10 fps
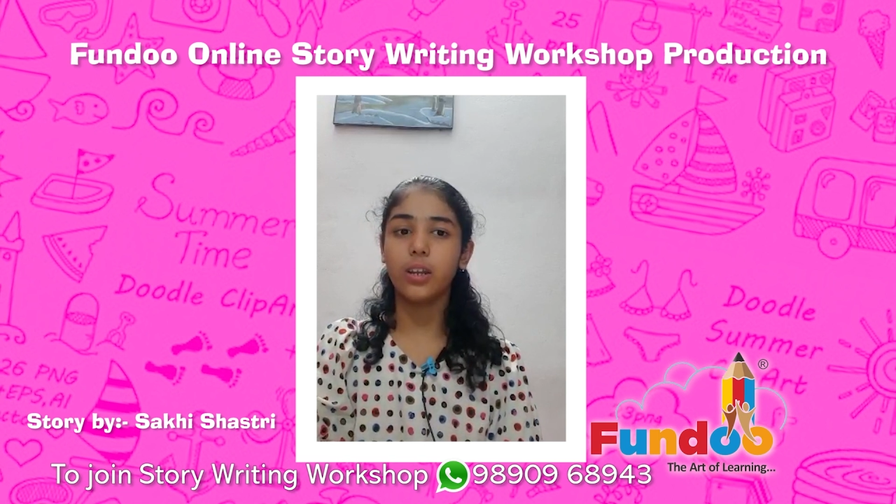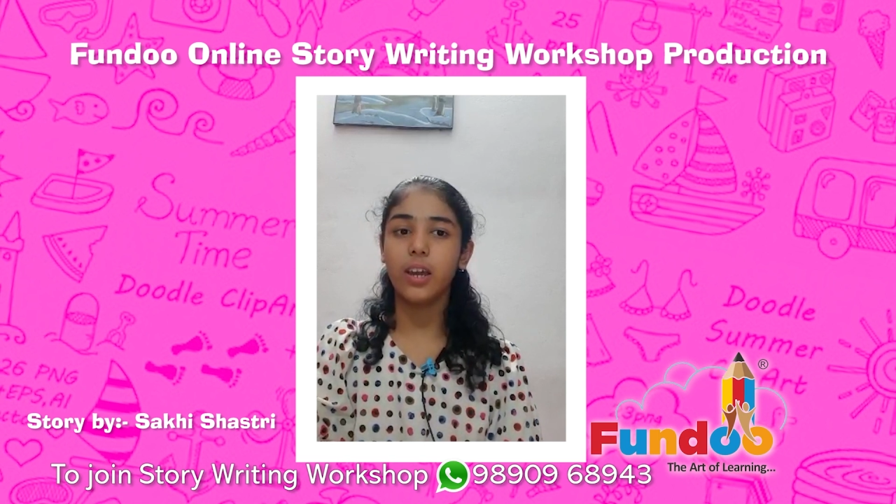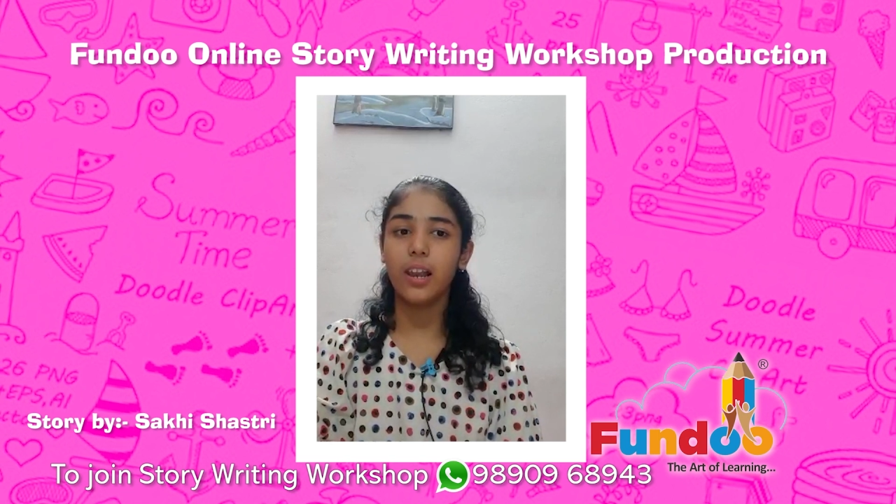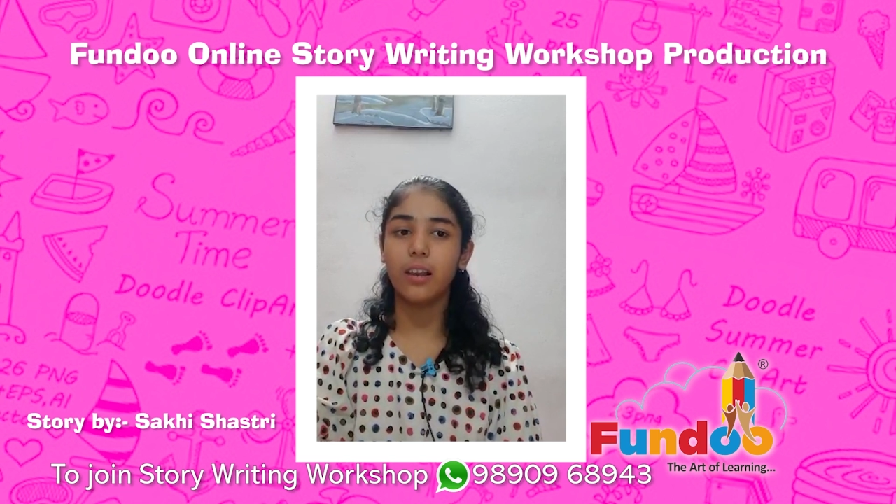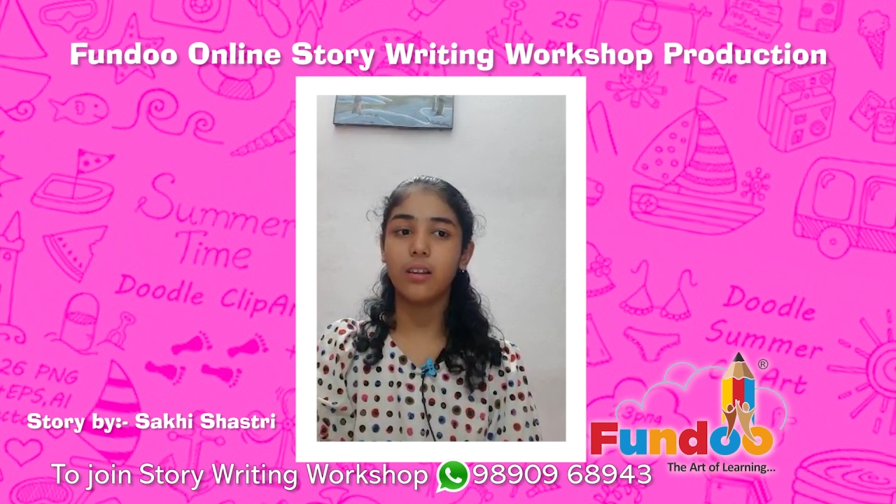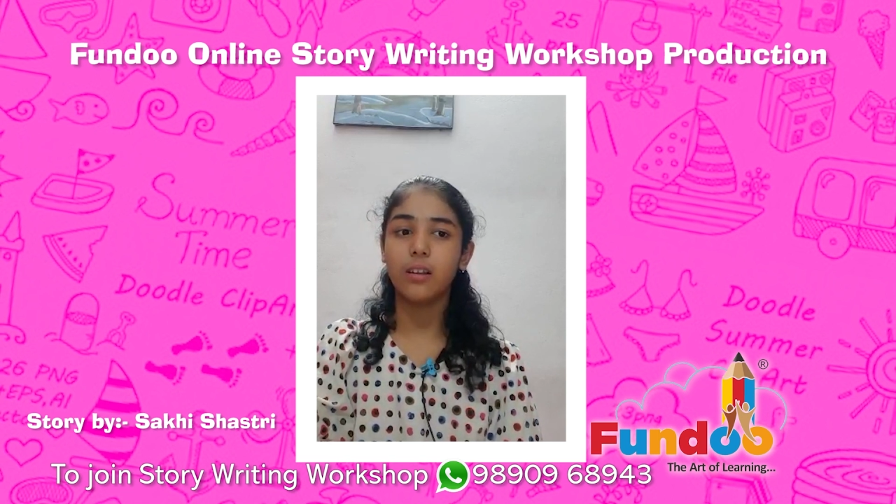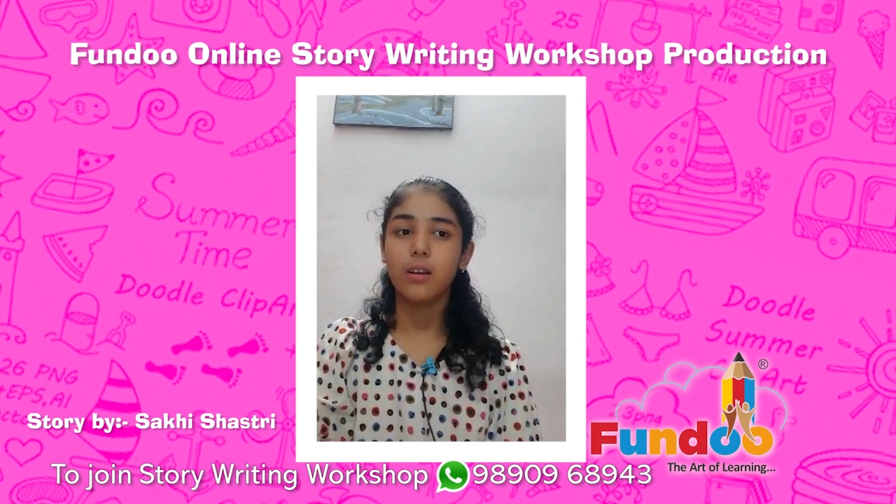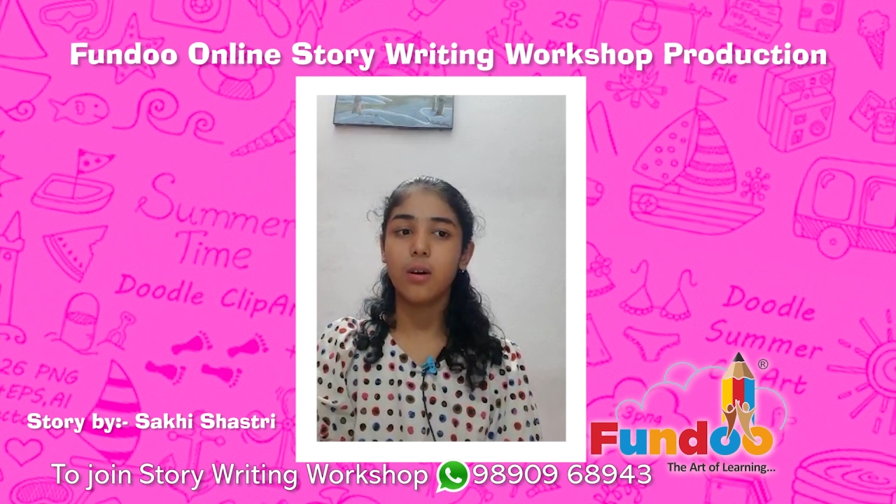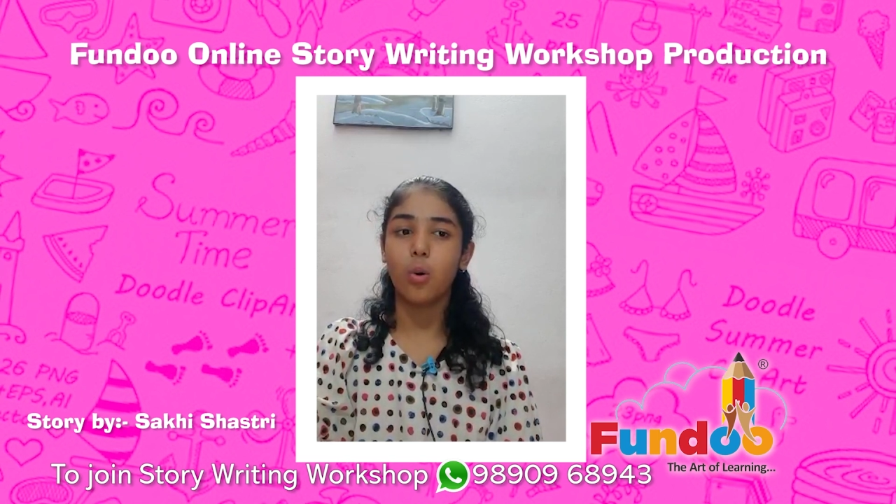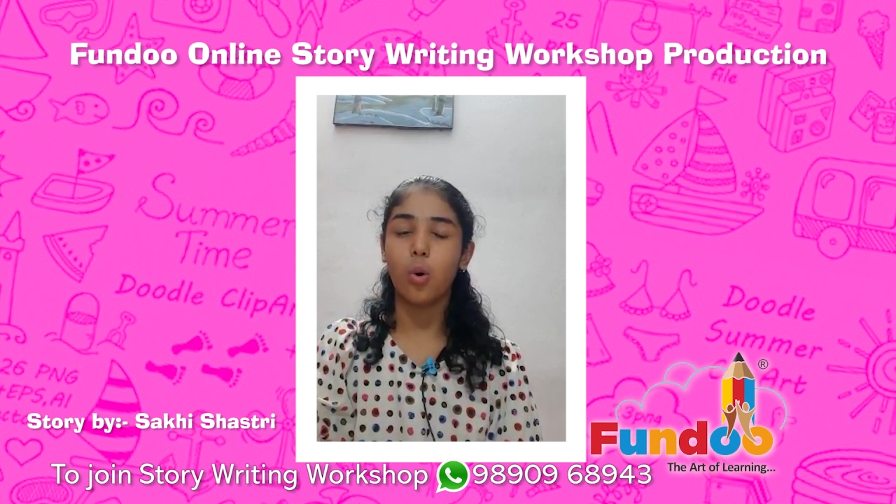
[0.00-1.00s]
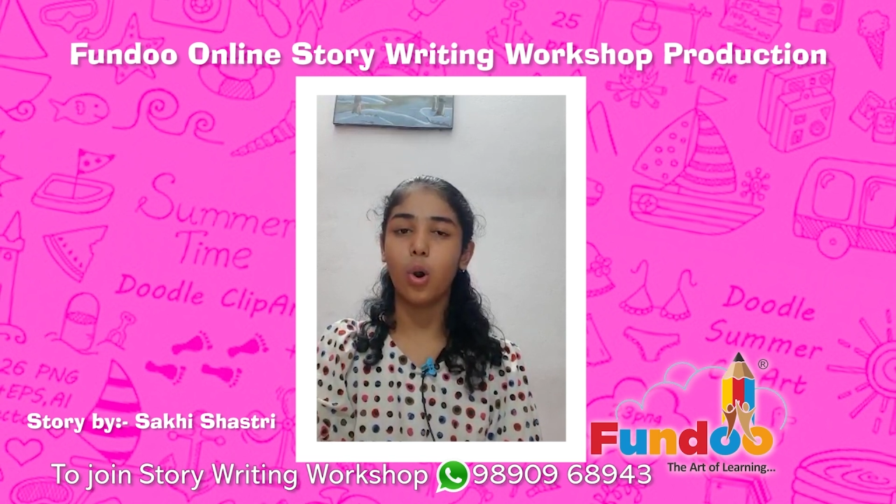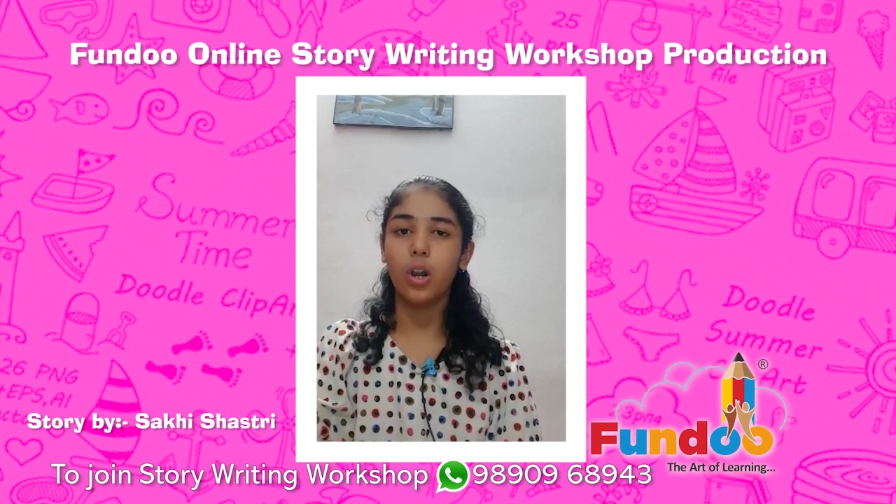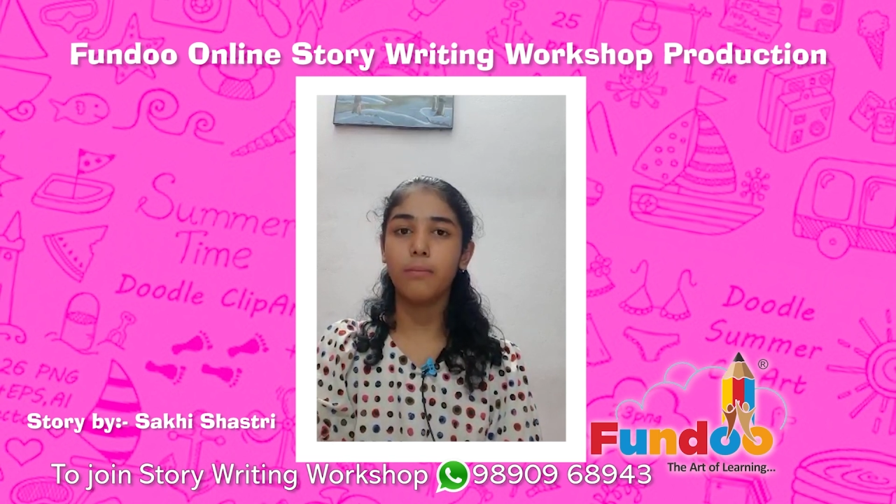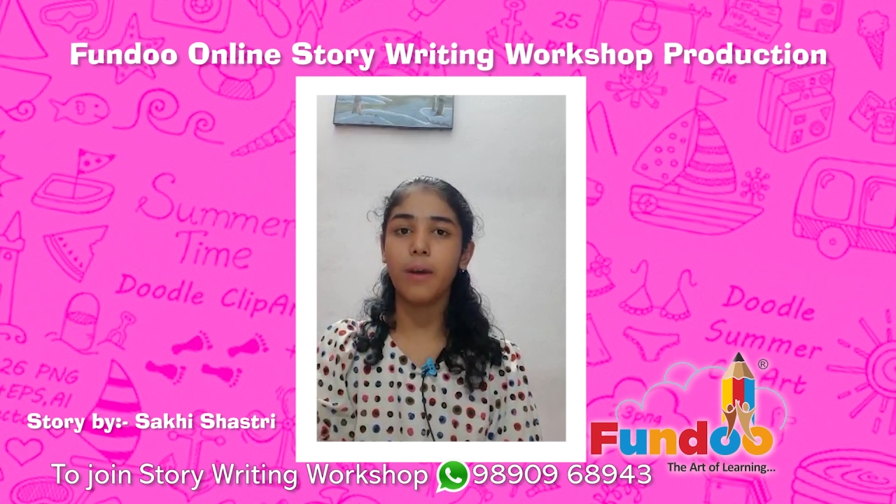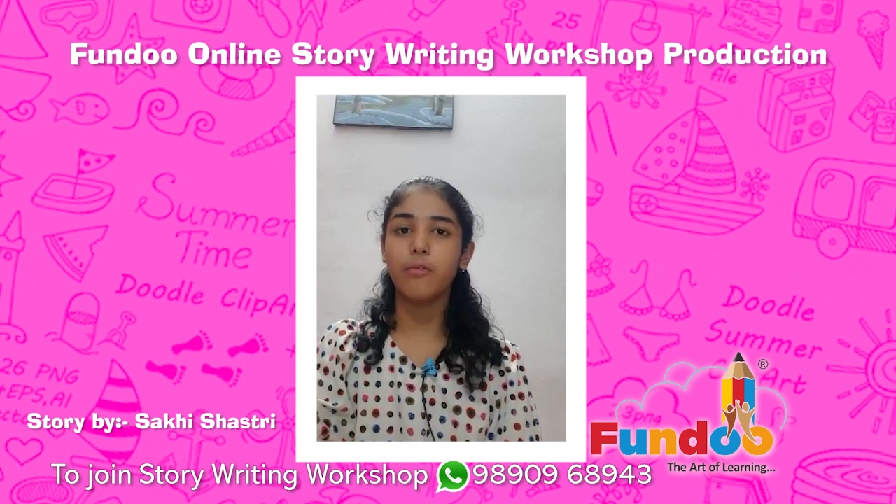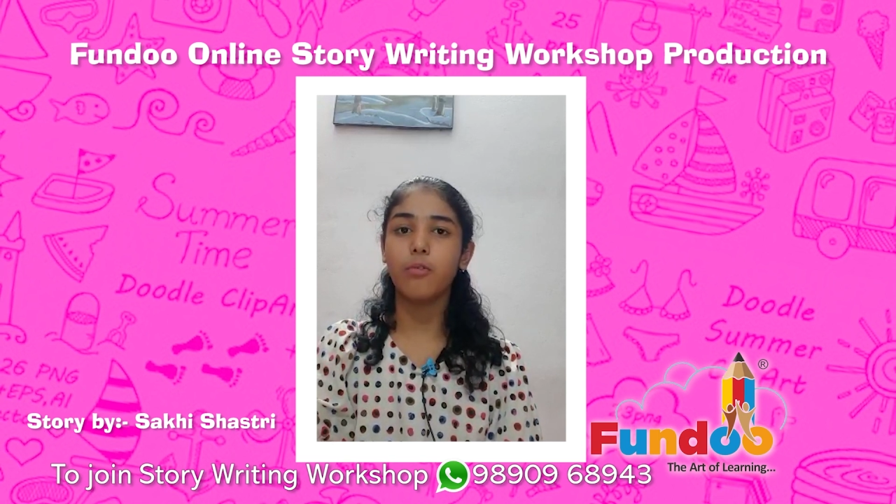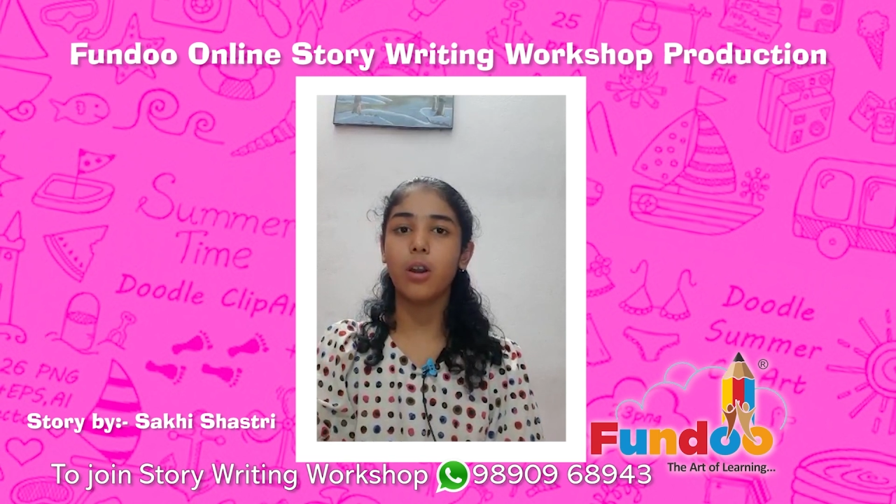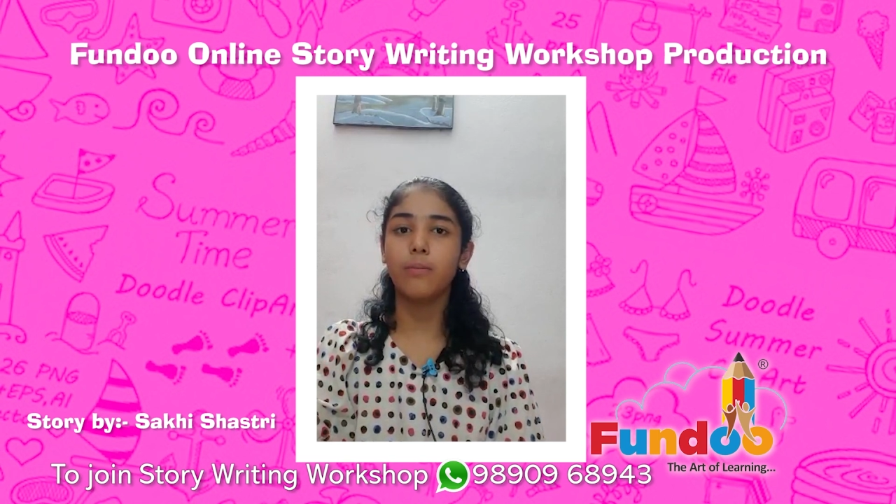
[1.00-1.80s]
hill, hold my wand